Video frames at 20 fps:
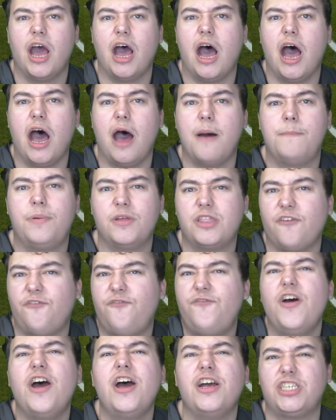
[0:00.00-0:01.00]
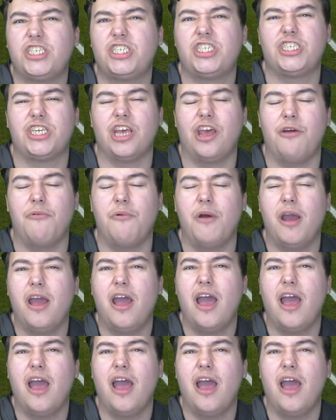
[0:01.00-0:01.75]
But the first two,